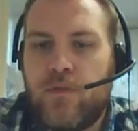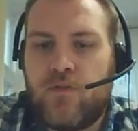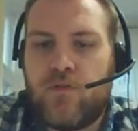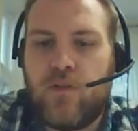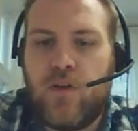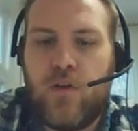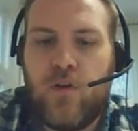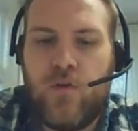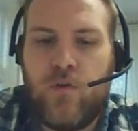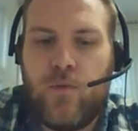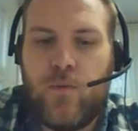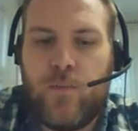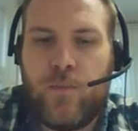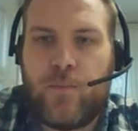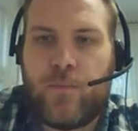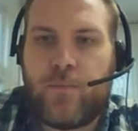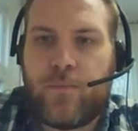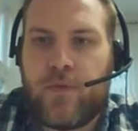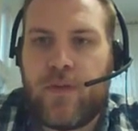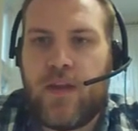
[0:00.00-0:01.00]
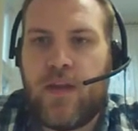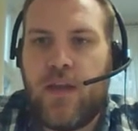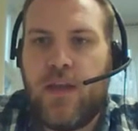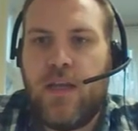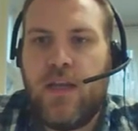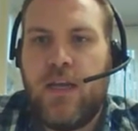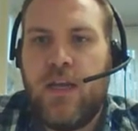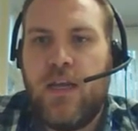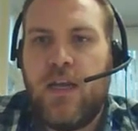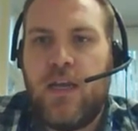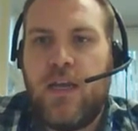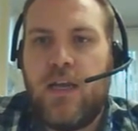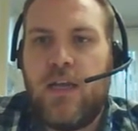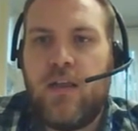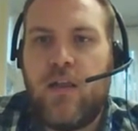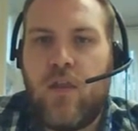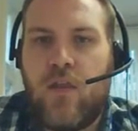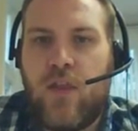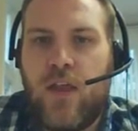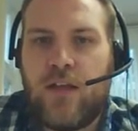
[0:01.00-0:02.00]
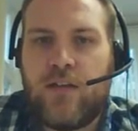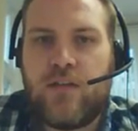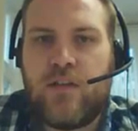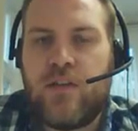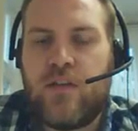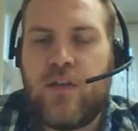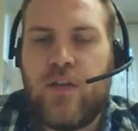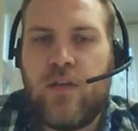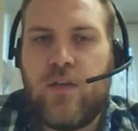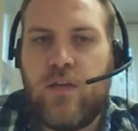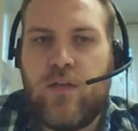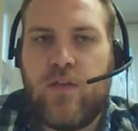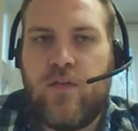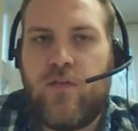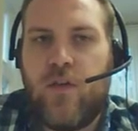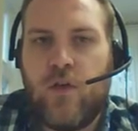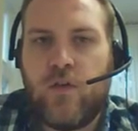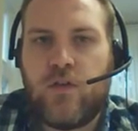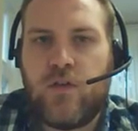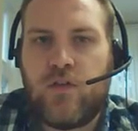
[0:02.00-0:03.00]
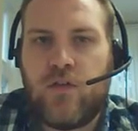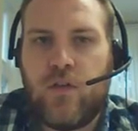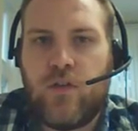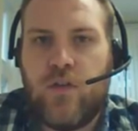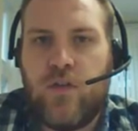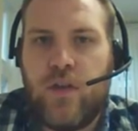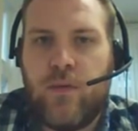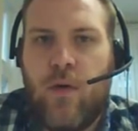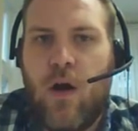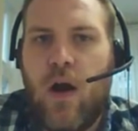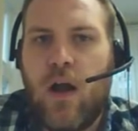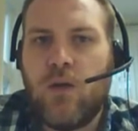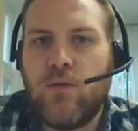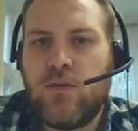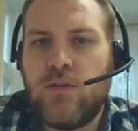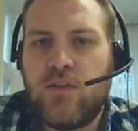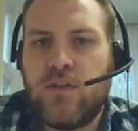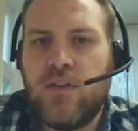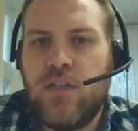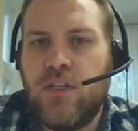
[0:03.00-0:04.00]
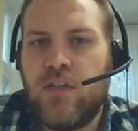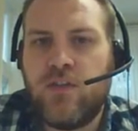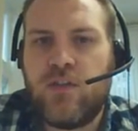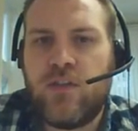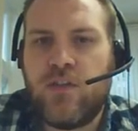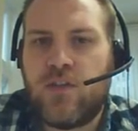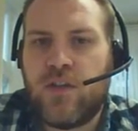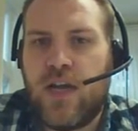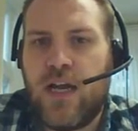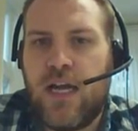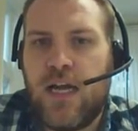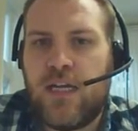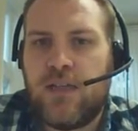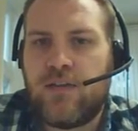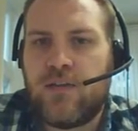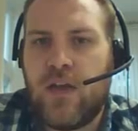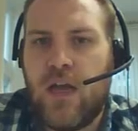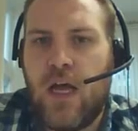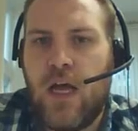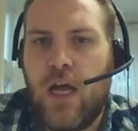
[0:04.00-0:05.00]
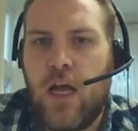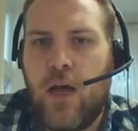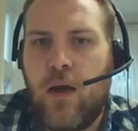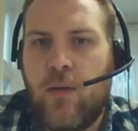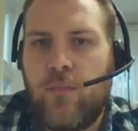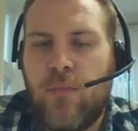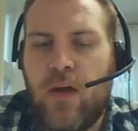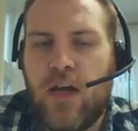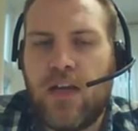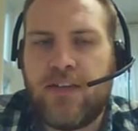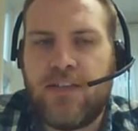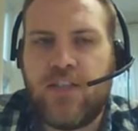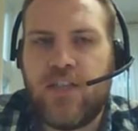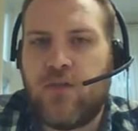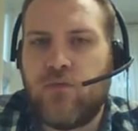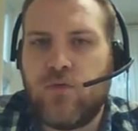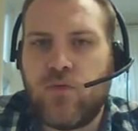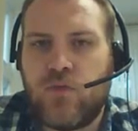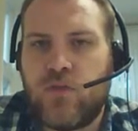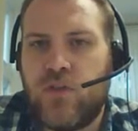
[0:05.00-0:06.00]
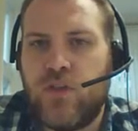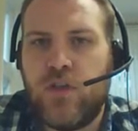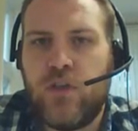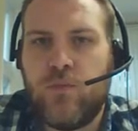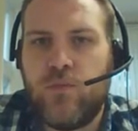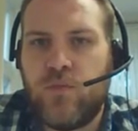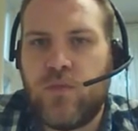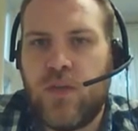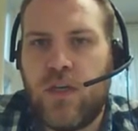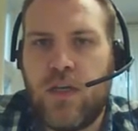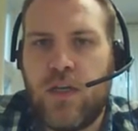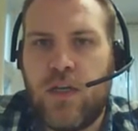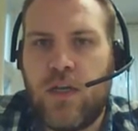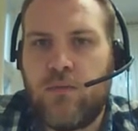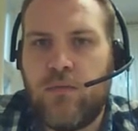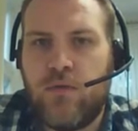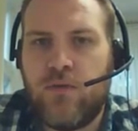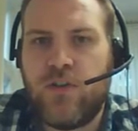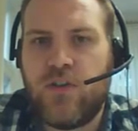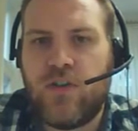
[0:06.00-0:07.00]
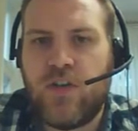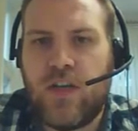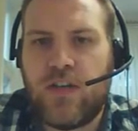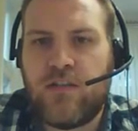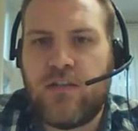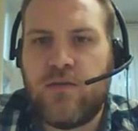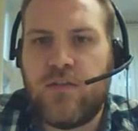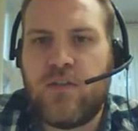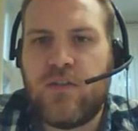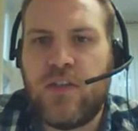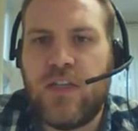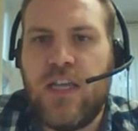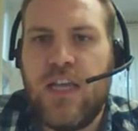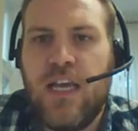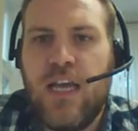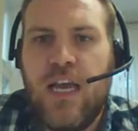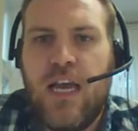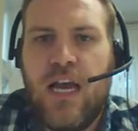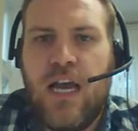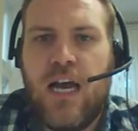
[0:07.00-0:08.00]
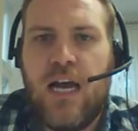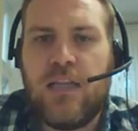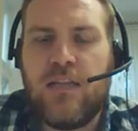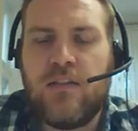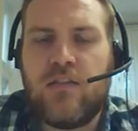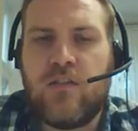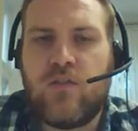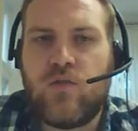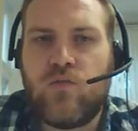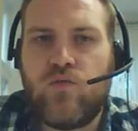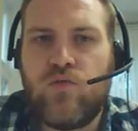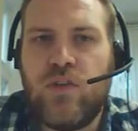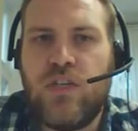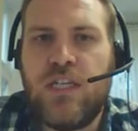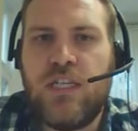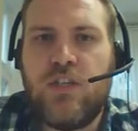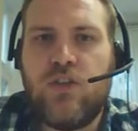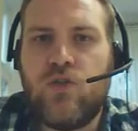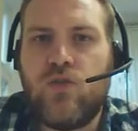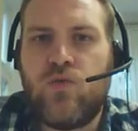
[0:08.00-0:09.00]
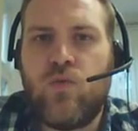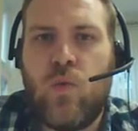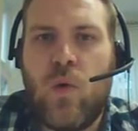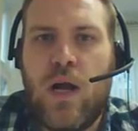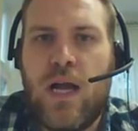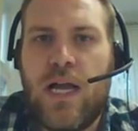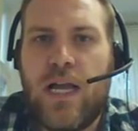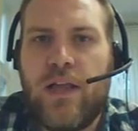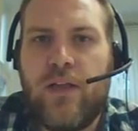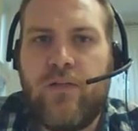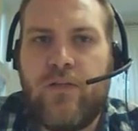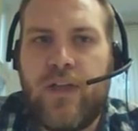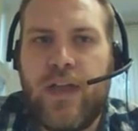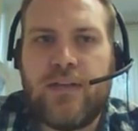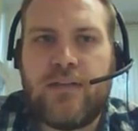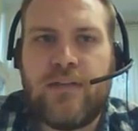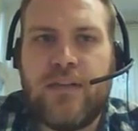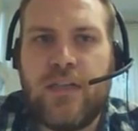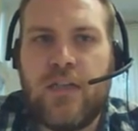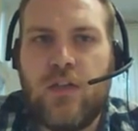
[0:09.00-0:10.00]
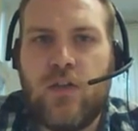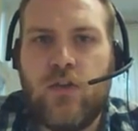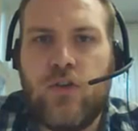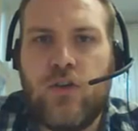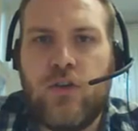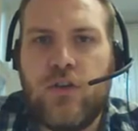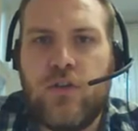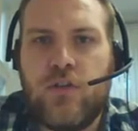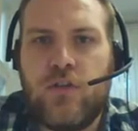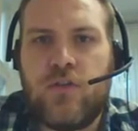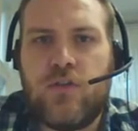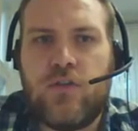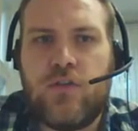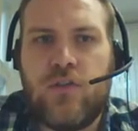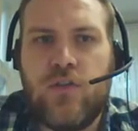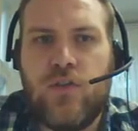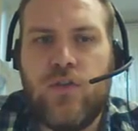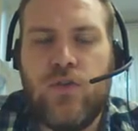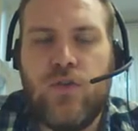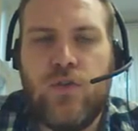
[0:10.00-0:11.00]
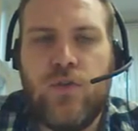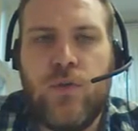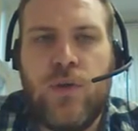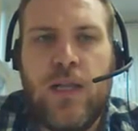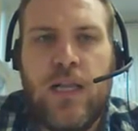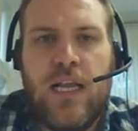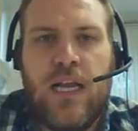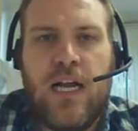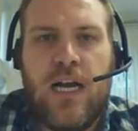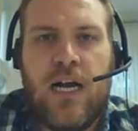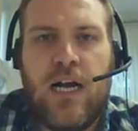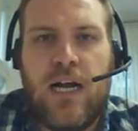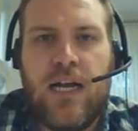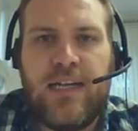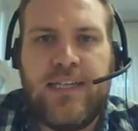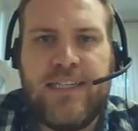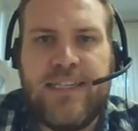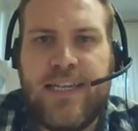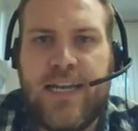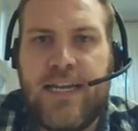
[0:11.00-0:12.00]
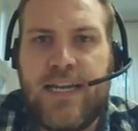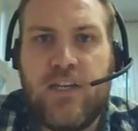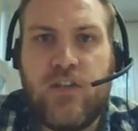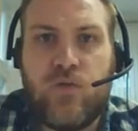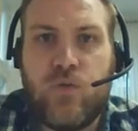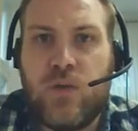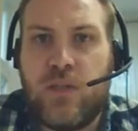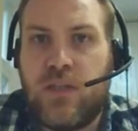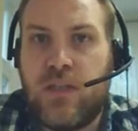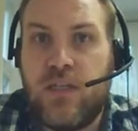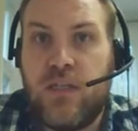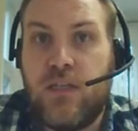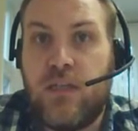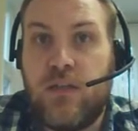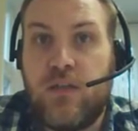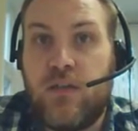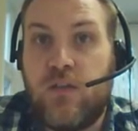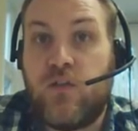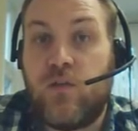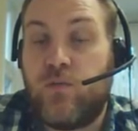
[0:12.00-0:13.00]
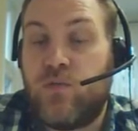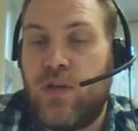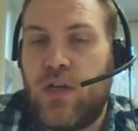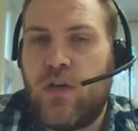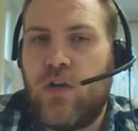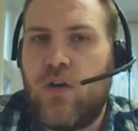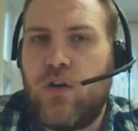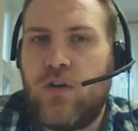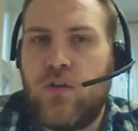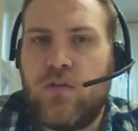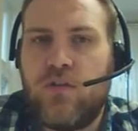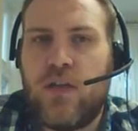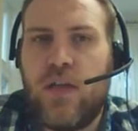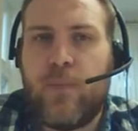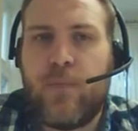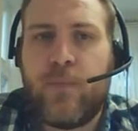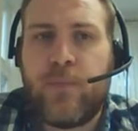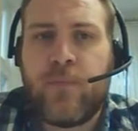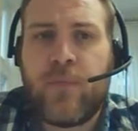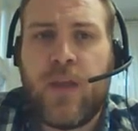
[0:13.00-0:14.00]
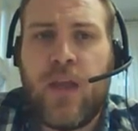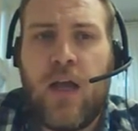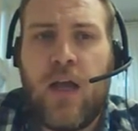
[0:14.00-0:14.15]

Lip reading: So that's the focus on the theme. I want to use this as a general terms and revision activity, and this is a really good way of getting learners to engage with the subject content.